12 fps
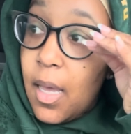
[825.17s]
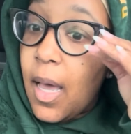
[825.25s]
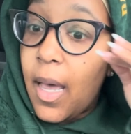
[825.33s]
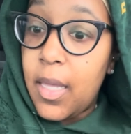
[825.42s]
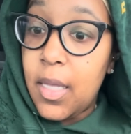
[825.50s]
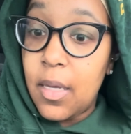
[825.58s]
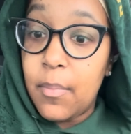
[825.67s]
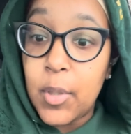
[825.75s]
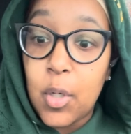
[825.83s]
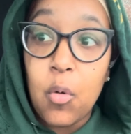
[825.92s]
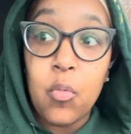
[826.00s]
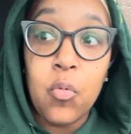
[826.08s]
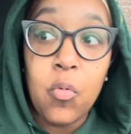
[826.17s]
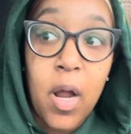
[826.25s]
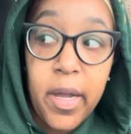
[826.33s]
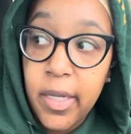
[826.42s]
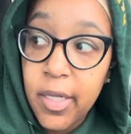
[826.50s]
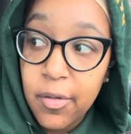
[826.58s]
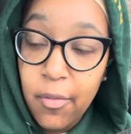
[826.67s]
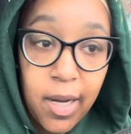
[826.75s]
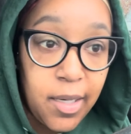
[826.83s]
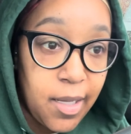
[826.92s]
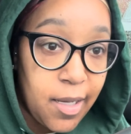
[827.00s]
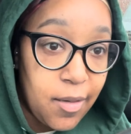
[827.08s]
I am crying
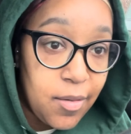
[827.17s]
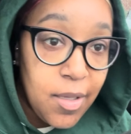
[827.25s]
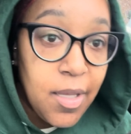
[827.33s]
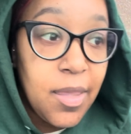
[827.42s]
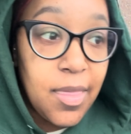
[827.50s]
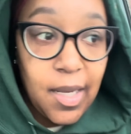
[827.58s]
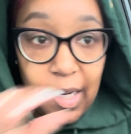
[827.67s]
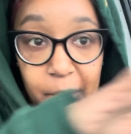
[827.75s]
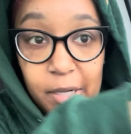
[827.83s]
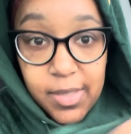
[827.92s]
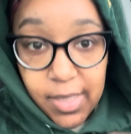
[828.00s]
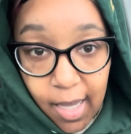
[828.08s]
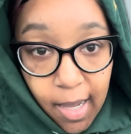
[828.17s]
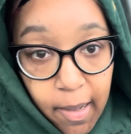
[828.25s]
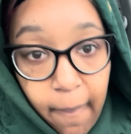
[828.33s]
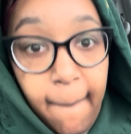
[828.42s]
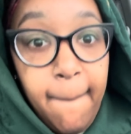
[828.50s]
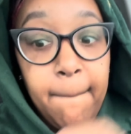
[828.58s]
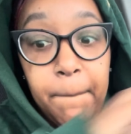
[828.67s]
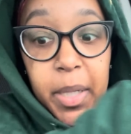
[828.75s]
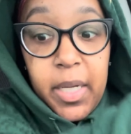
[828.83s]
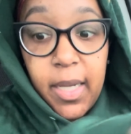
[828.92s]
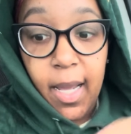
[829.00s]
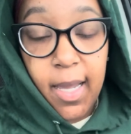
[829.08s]
right now that I'm outside,
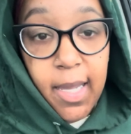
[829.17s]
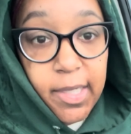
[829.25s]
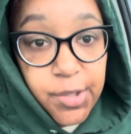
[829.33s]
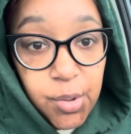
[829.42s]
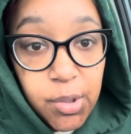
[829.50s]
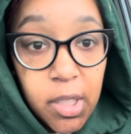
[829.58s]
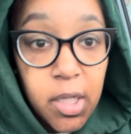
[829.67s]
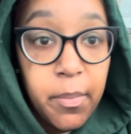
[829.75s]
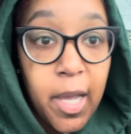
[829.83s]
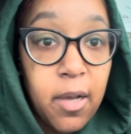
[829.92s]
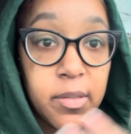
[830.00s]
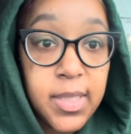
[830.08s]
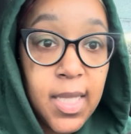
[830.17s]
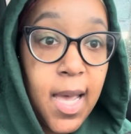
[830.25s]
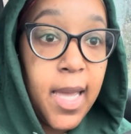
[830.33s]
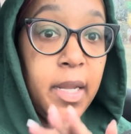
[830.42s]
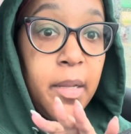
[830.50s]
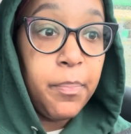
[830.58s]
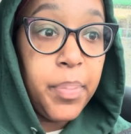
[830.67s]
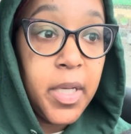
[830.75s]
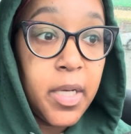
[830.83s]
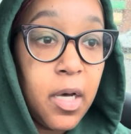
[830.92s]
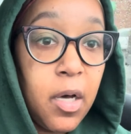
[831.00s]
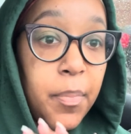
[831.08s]
but I had to come outside and
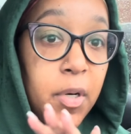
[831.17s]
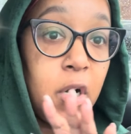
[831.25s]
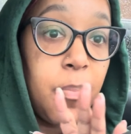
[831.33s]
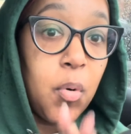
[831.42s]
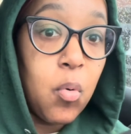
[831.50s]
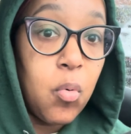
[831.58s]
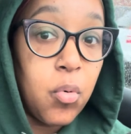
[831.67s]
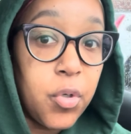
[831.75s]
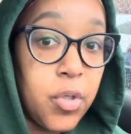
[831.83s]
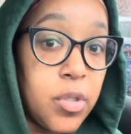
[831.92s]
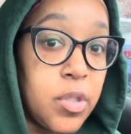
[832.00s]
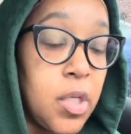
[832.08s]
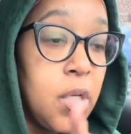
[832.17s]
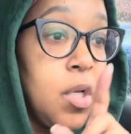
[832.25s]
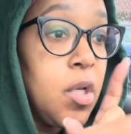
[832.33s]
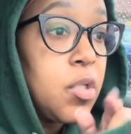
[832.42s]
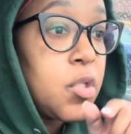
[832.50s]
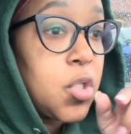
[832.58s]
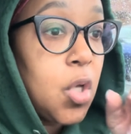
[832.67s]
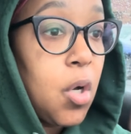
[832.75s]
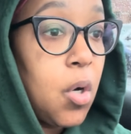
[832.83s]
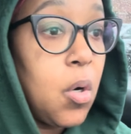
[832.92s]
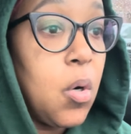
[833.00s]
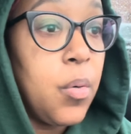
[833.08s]
pick up a couple orders.
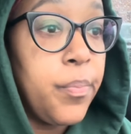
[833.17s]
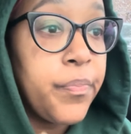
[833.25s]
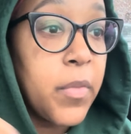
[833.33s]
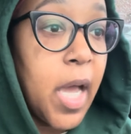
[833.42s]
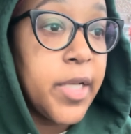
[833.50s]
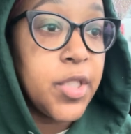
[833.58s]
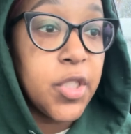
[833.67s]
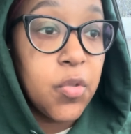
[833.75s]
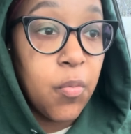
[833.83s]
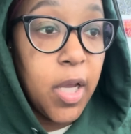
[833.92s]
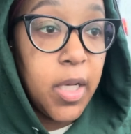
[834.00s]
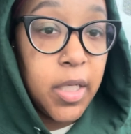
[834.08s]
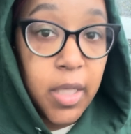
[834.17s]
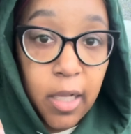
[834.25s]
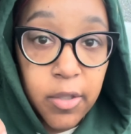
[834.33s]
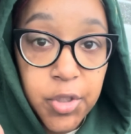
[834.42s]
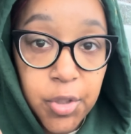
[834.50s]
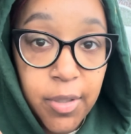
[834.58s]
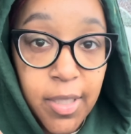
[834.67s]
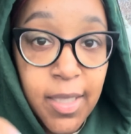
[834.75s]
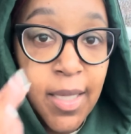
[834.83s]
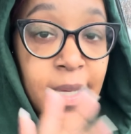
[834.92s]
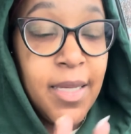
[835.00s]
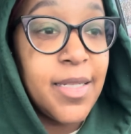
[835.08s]
So I just ran in Dollar Tree
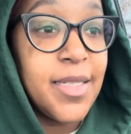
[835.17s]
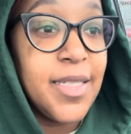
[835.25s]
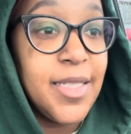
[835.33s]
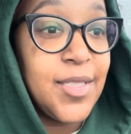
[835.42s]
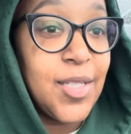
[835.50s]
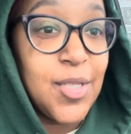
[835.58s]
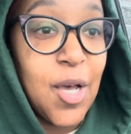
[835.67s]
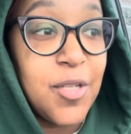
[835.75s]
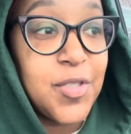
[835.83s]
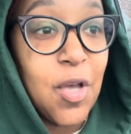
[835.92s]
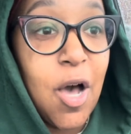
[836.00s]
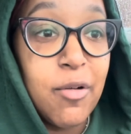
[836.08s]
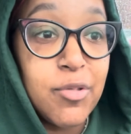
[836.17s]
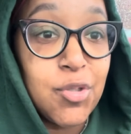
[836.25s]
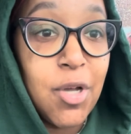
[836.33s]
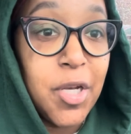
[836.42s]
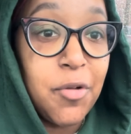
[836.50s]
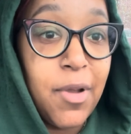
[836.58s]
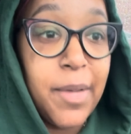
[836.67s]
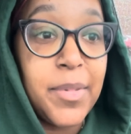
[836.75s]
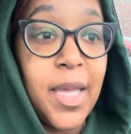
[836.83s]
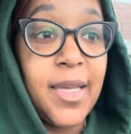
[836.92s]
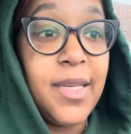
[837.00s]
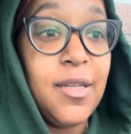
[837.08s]
because y'all saw I was trying to wrap
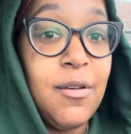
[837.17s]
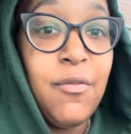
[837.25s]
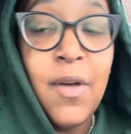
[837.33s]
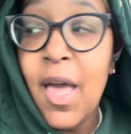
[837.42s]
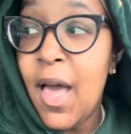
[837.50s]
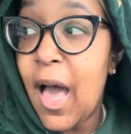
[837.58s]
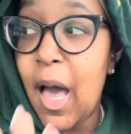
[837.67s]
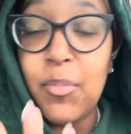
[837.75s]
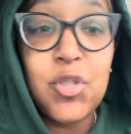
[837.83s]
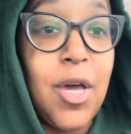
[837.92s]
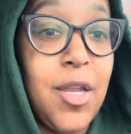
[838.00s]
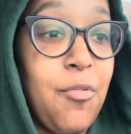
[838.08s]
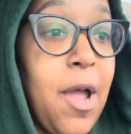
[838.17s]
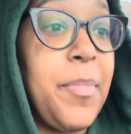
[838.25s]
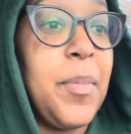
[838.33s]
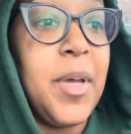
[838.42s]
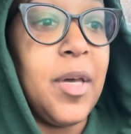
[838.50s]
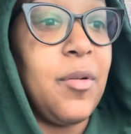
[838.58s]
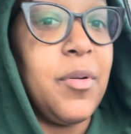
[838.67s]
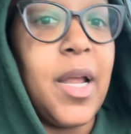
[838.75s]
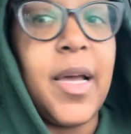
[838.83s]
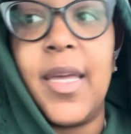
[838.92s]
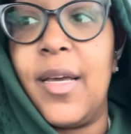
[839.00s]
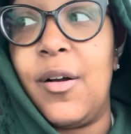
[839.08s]
that gift. I'm gonna try to wrap it better when
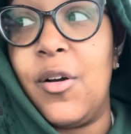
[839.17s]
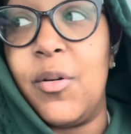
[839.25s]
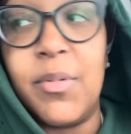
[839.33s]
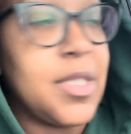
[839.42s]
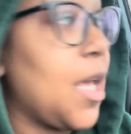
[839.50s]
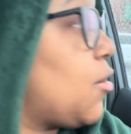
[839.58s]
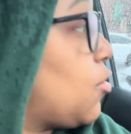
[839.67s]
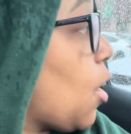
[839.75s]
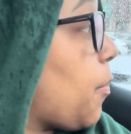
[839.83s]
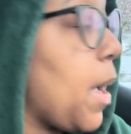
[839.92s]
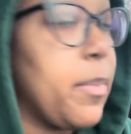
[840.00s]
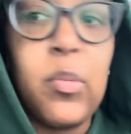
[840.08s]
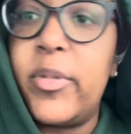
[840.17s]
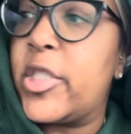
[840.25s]
I get home, because I know y'all probably was